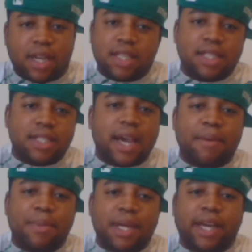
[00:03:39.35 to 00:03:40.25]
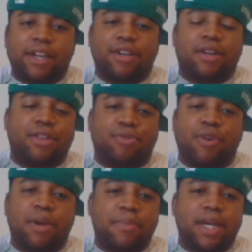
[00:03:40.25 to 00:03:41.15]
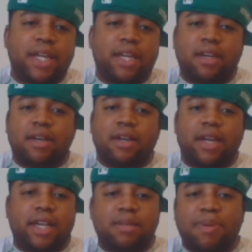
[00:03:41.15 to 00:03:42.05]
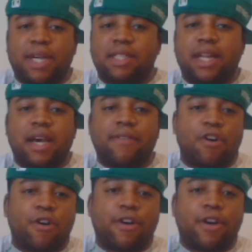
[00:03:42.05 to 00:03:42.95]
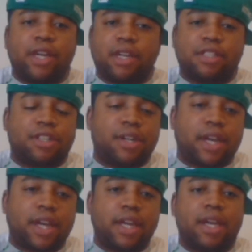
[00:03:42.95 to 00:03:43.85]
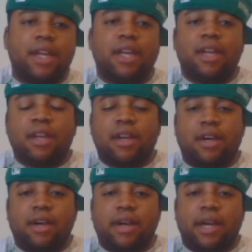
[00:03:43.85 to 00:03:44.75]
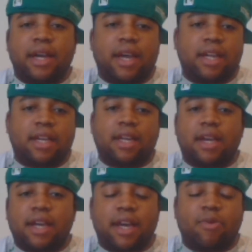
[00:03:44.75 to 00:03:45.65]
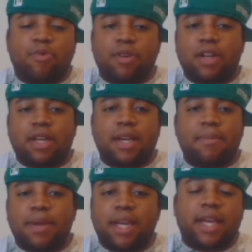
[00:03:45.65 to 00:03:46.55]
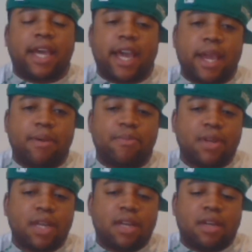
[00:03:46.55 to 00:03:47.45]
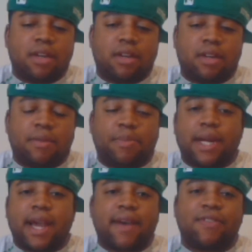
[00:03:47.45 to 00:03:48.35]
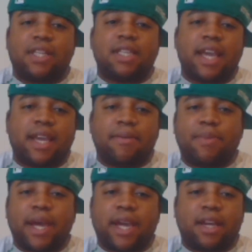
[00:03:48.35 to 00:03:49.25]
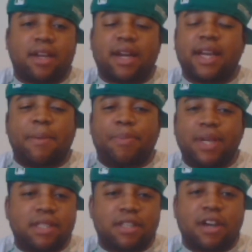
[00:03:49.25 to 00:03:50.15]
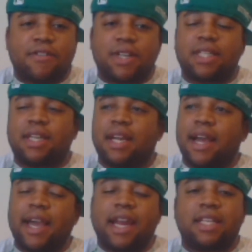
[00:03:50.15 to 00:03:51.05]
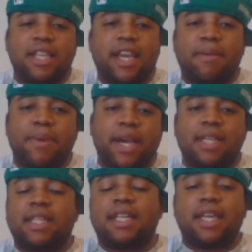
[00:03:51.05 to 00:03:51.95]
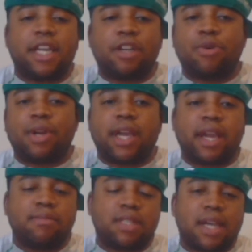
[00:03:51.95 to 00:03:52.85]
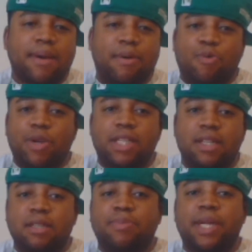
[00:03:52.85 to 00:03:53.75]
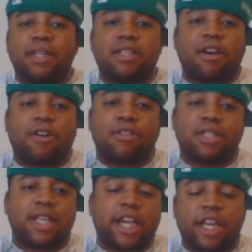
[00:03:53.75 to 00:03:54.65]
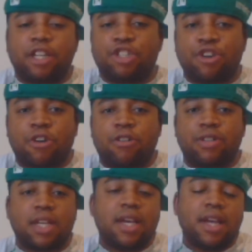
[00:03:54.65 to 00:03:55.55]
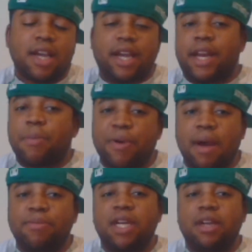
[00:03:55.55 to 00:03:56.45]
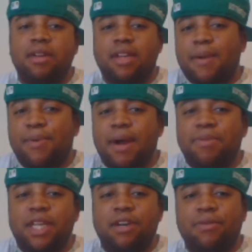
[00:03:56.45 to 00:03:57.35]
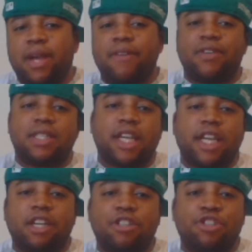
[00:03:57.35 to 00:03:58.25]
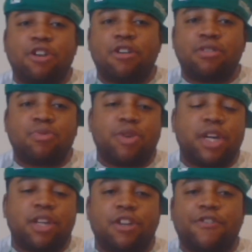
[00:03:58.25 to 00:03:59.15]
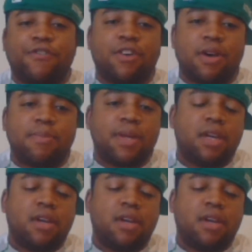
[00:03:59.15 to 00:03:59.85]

I just got me like a, a three month uh, Xbox Live card yesterday uh, to give me a game, uh, but I have to take it back. I got pissed off cause, I got to take it back because I didn't go to GameStop. I went to this place called Second and Charles, and they probably they probably don't have a Second and Charles where you're from,